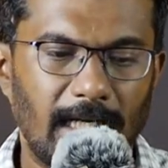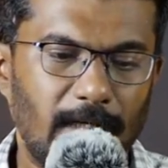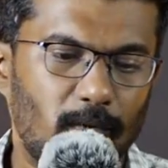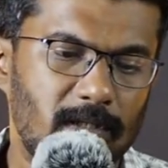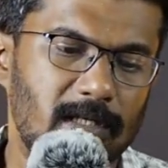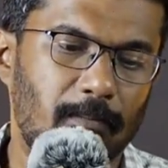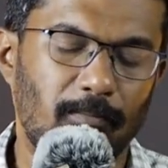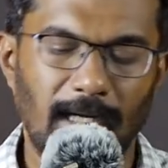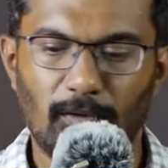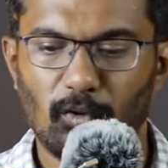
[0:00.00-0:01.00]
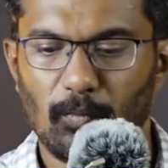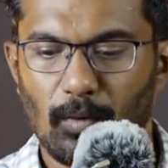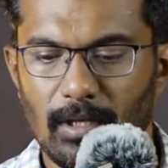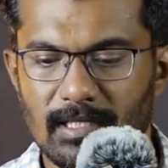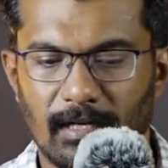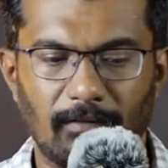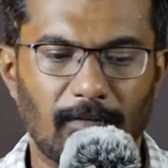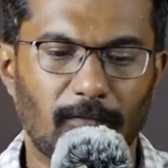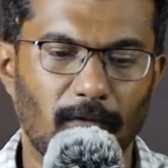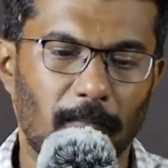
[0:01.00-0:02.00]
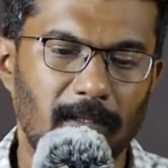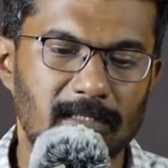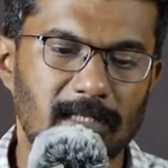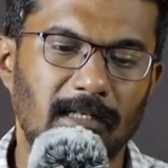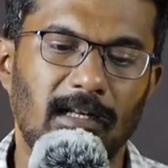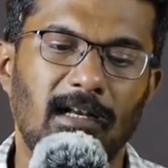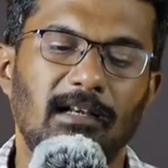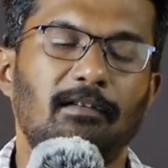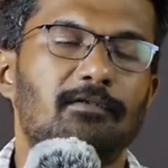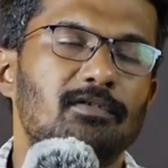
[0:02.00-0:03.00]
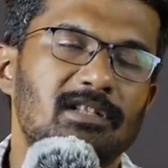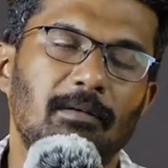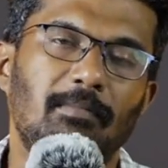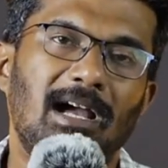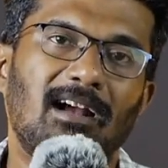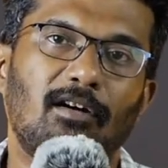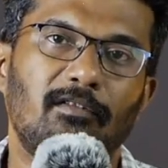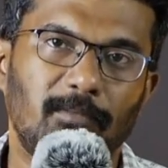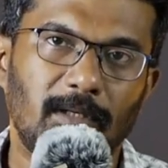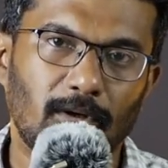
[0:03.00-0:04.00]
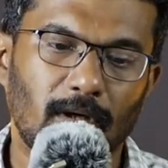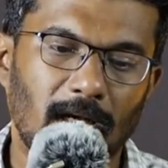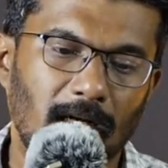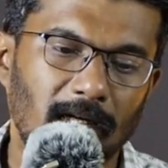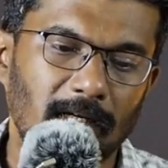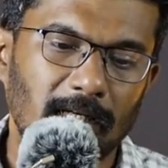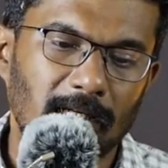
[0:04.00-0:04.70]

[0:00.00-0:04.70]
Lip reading: it was up by 2.74%, and if you see Bank of Baroda,